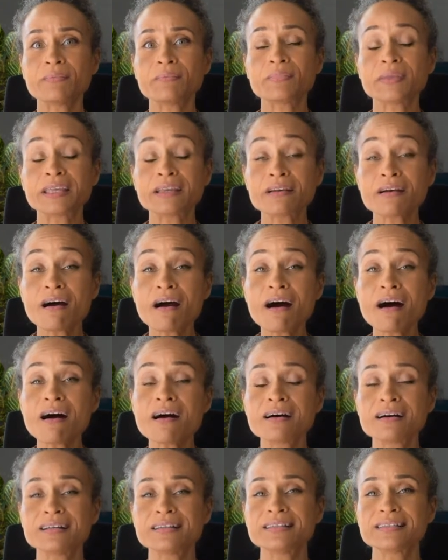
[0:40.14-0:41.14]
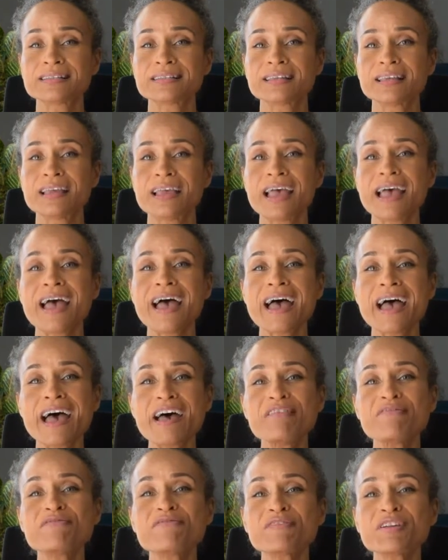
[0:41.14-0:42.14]
Because
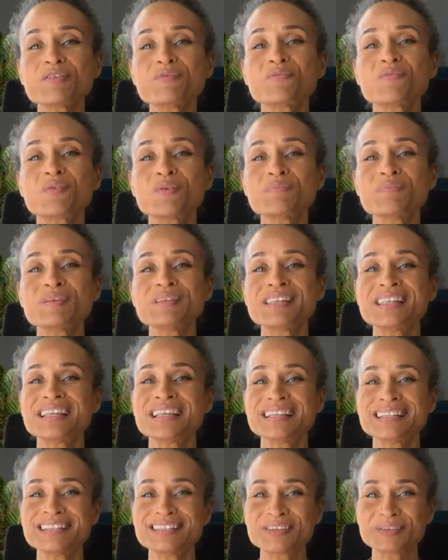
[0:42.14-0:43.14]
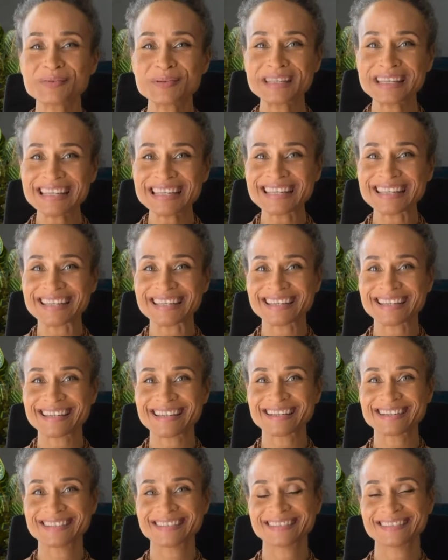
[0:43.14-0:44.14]
every woman is
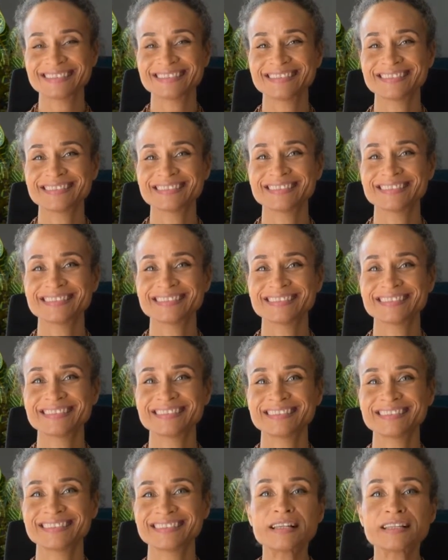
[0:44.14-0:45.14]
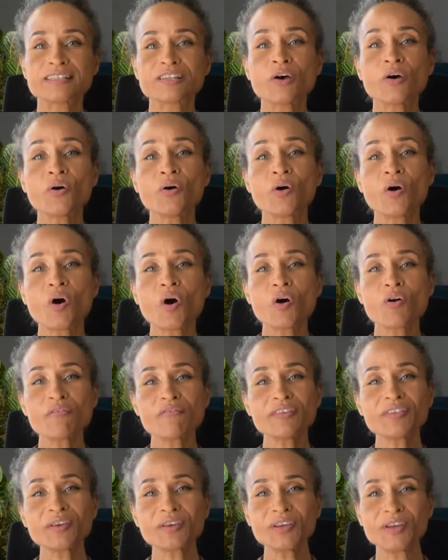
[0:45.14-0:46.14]
unique. So
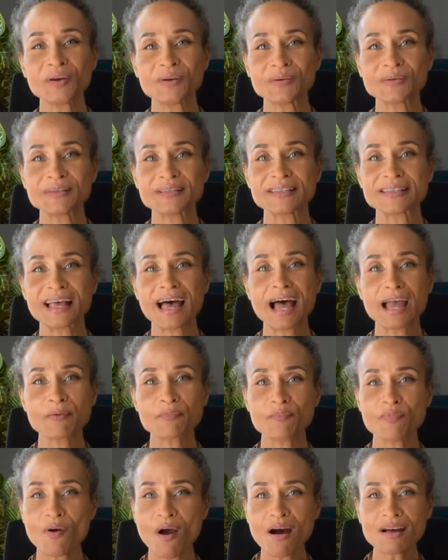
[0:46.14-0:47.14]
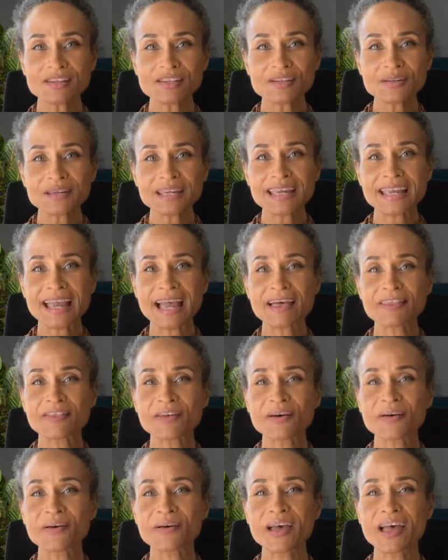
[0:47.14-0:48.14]
over the years, I brought
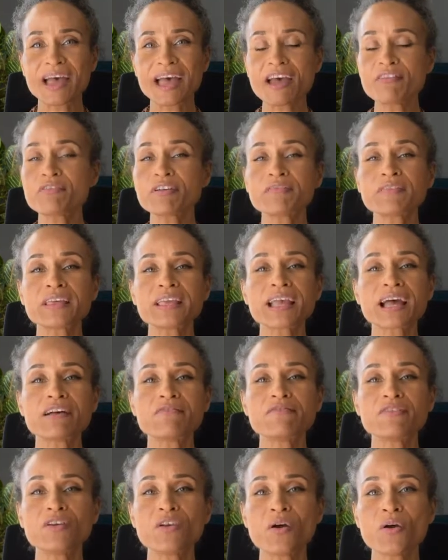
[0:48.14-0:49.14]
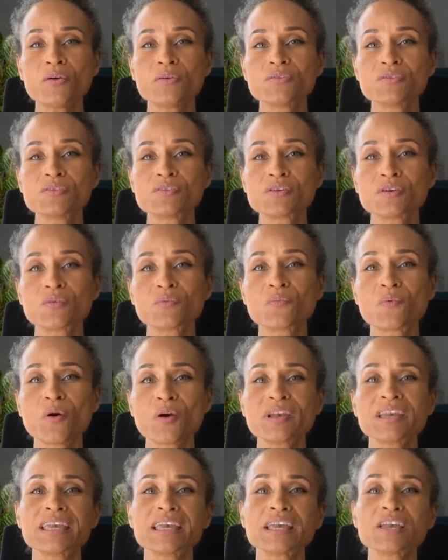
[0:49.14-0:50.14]
together everything I've learned
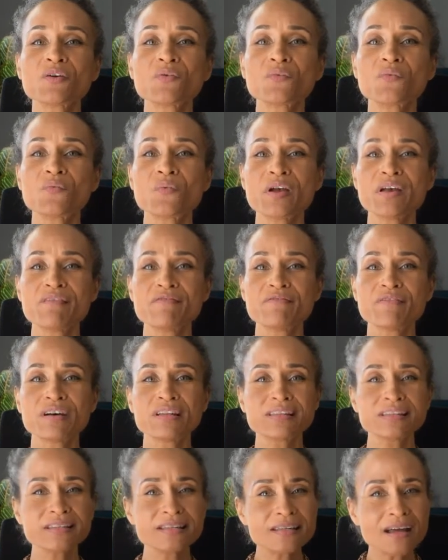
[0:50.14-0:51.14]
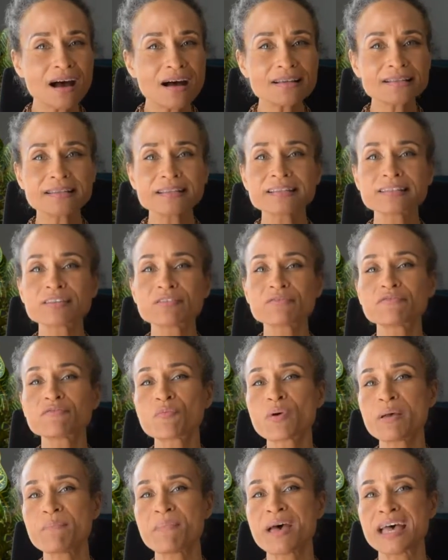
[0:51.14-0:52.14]
working with dozens of
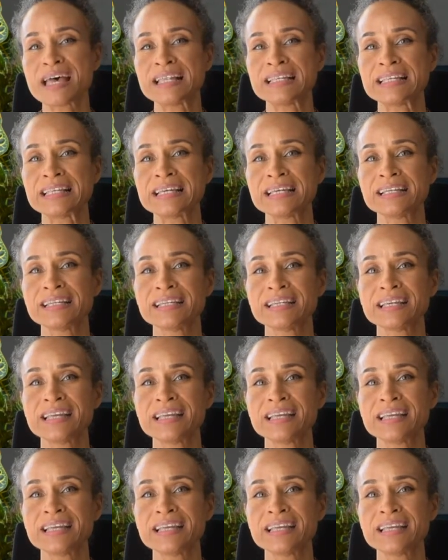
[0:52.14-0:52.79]
women